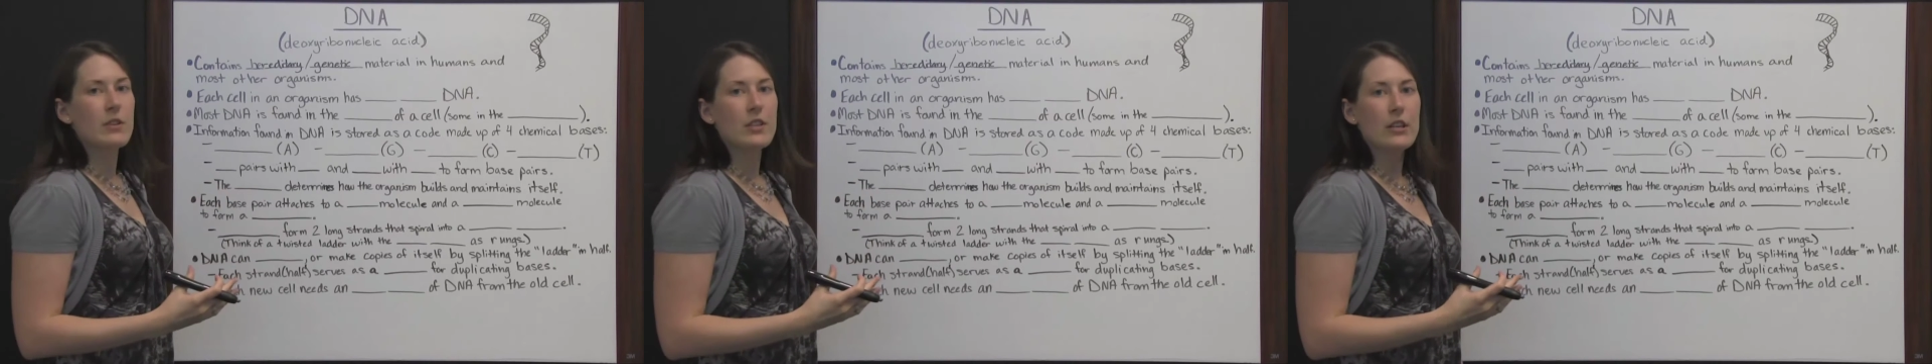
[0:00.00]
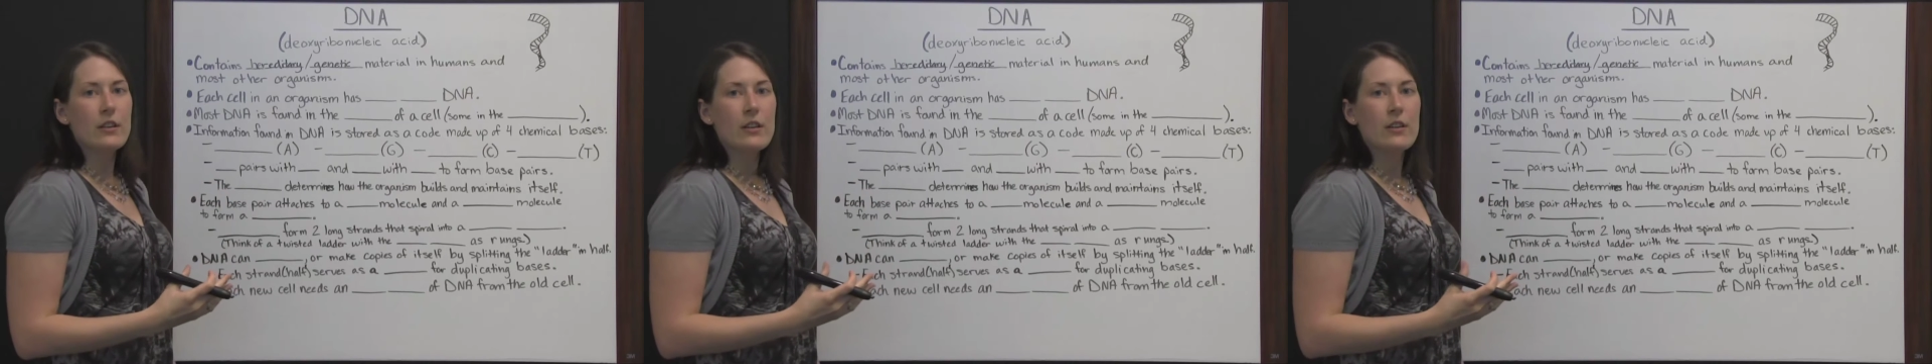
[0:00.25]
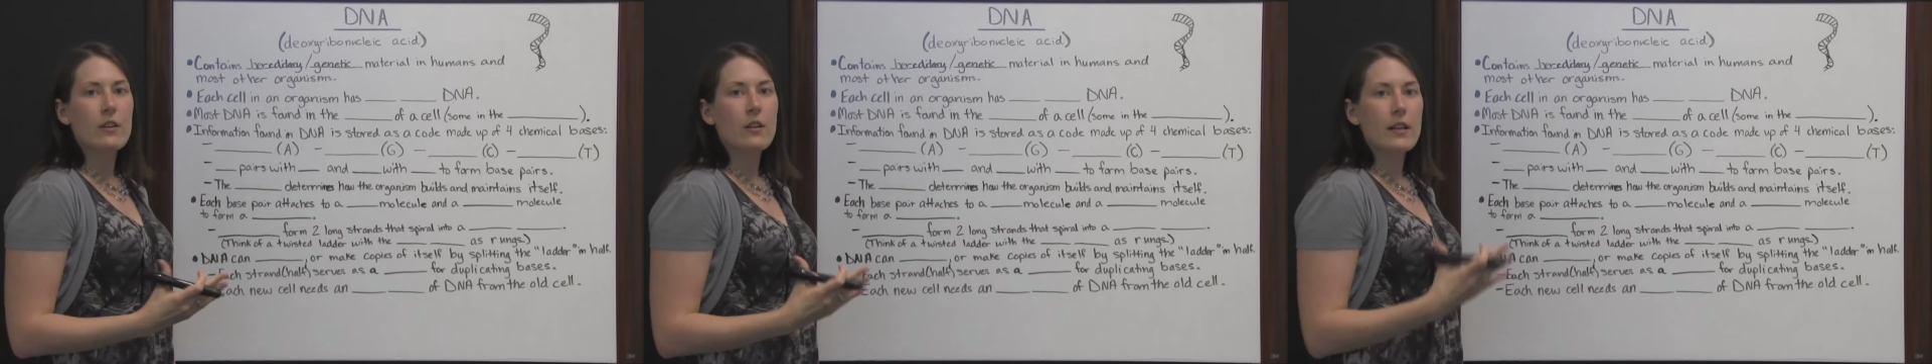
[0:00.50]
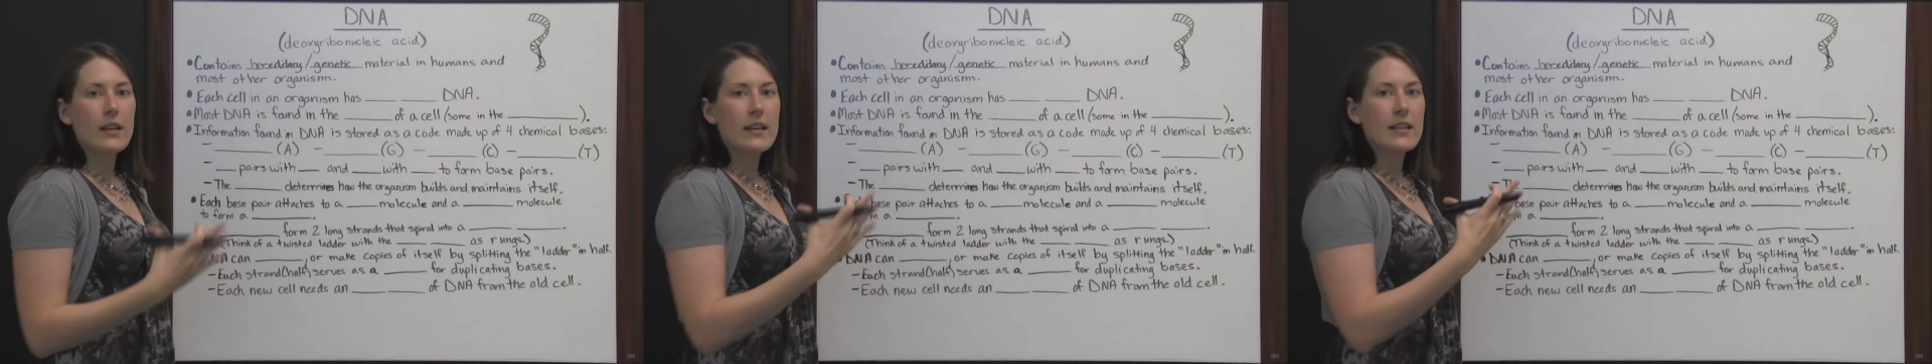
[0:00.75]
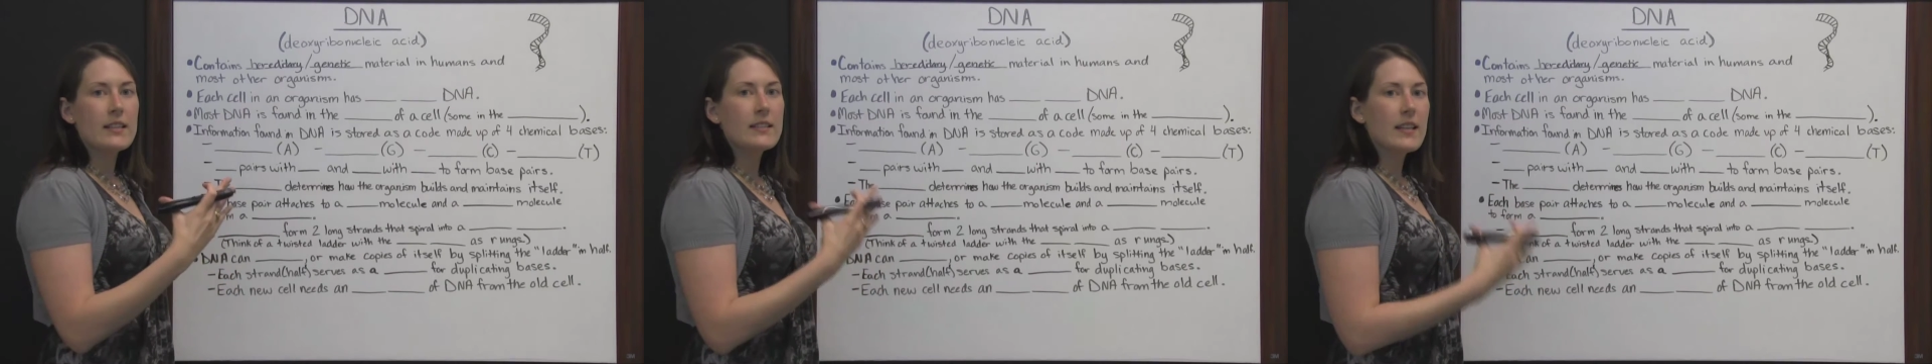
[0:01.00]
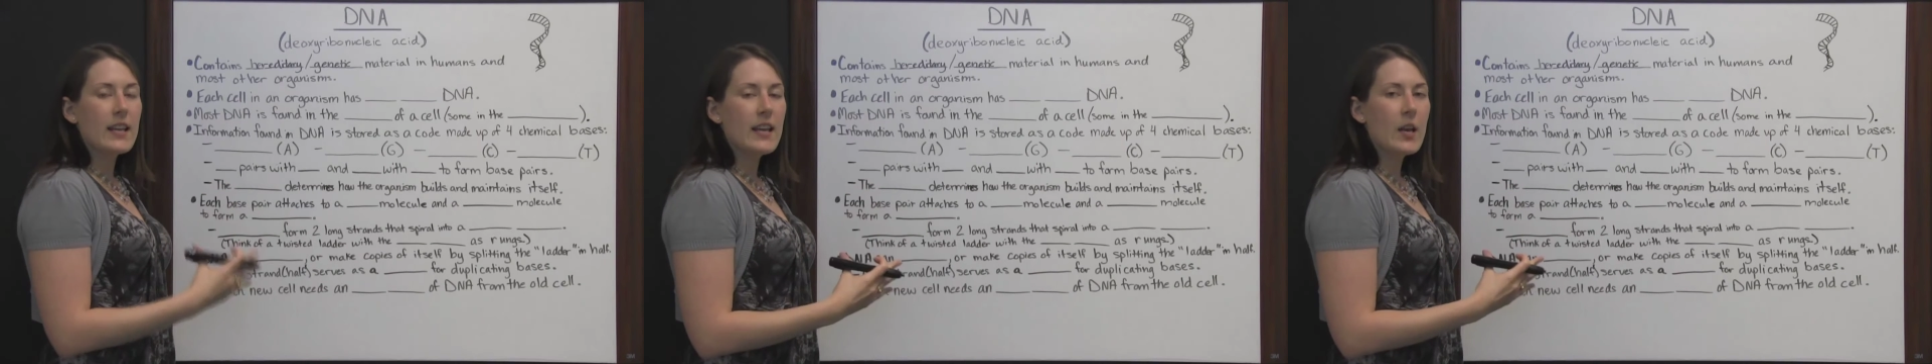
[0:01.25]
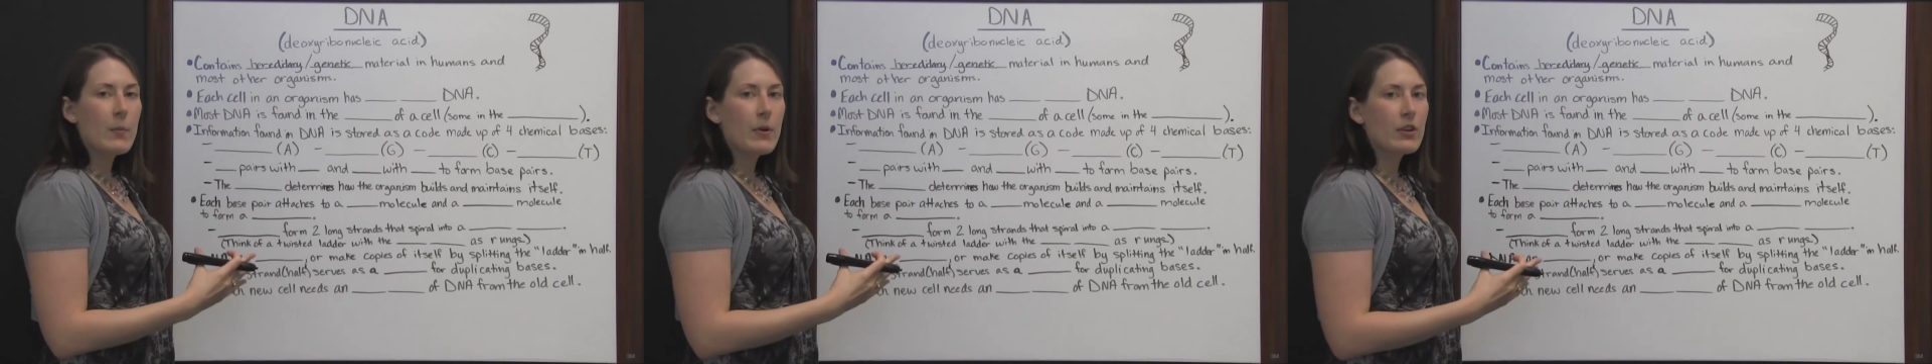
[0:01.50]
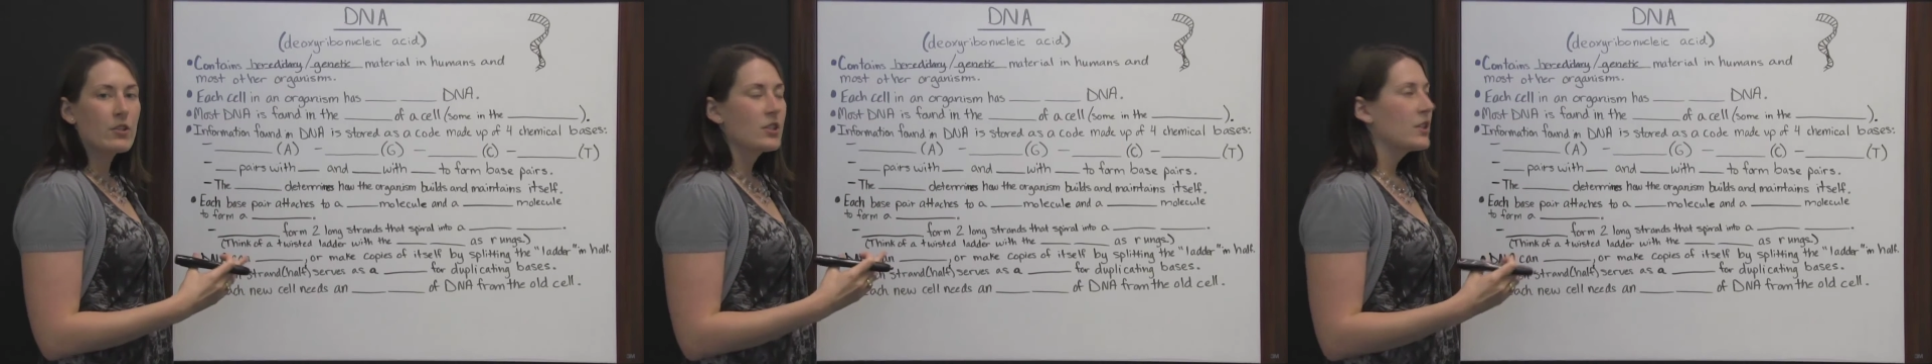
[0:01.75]
material is in a
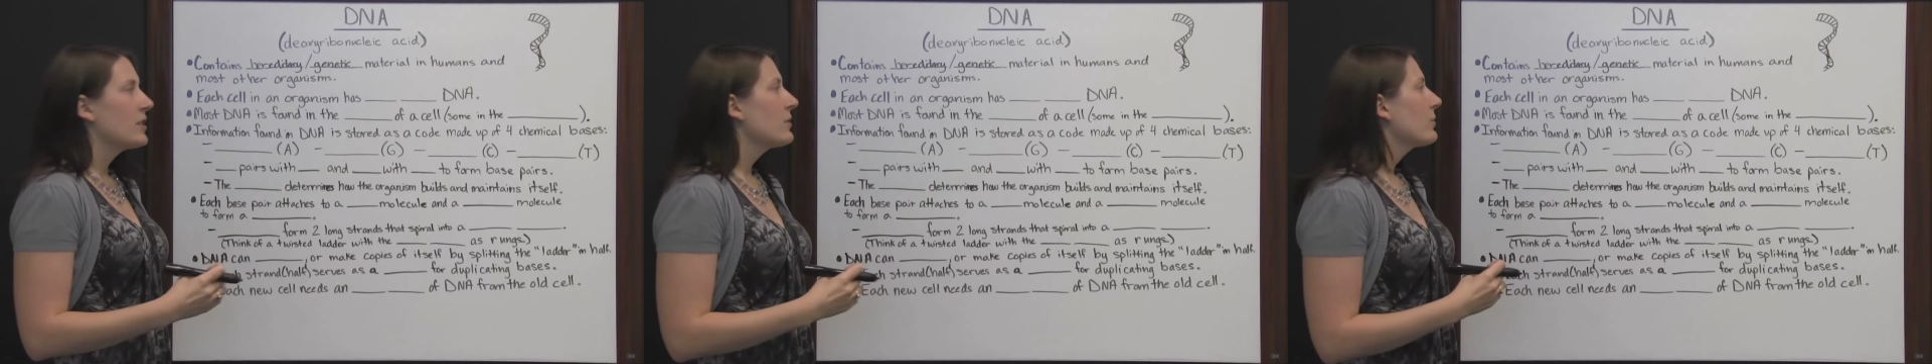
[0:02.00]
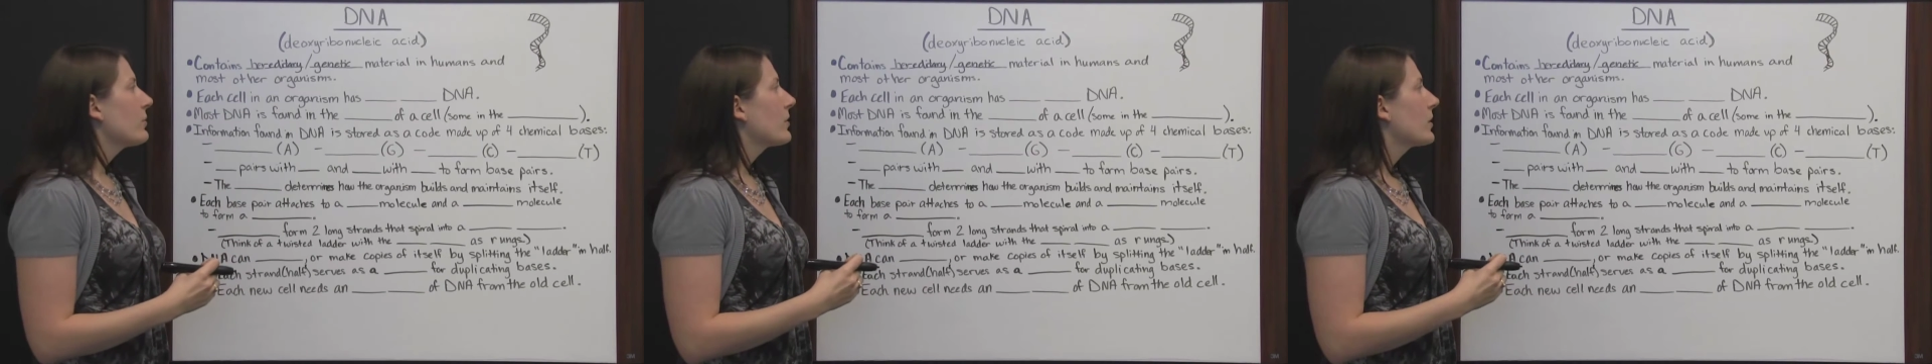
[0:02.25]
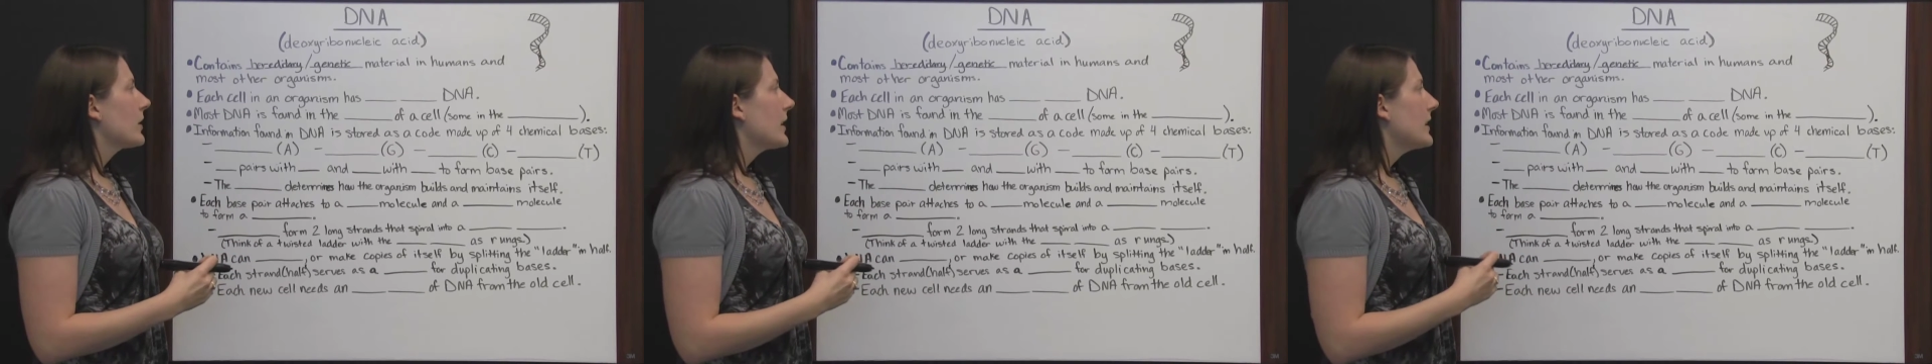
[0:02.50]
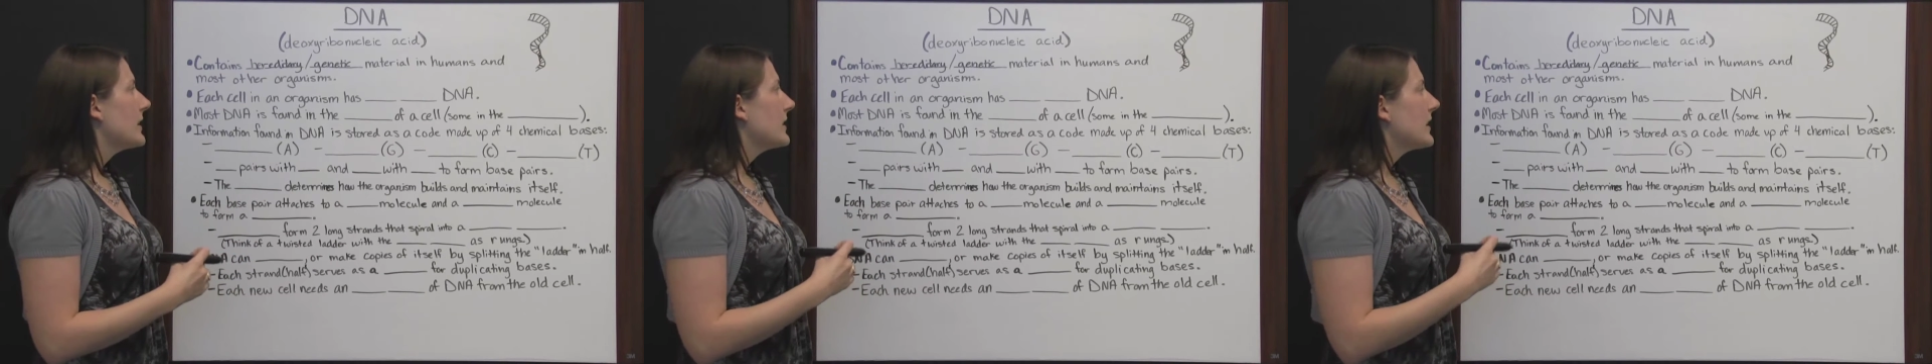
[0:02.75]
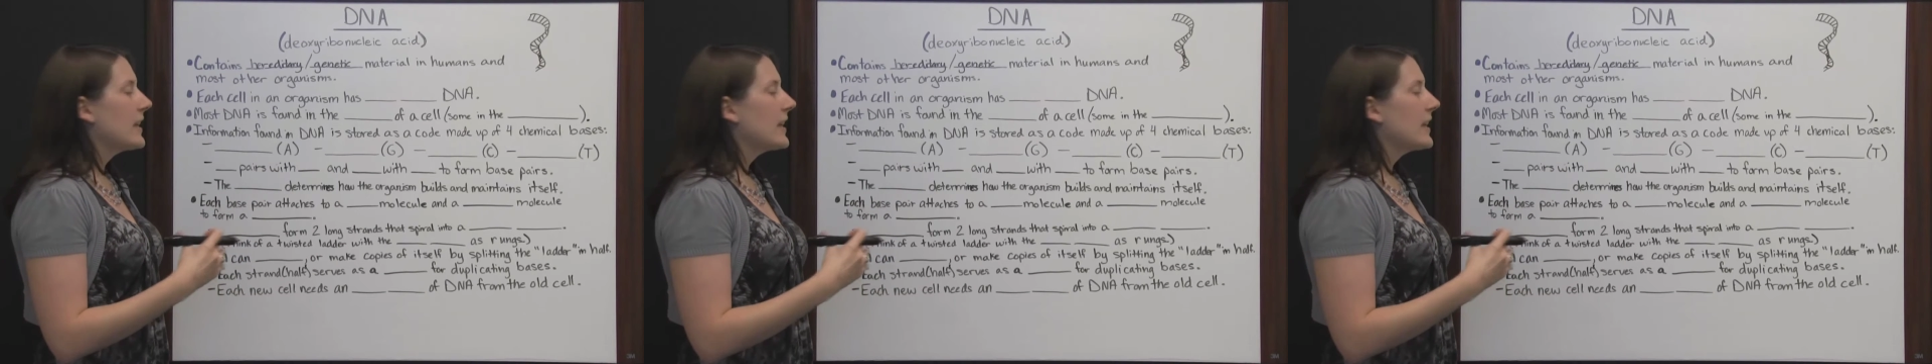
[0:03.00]
person or is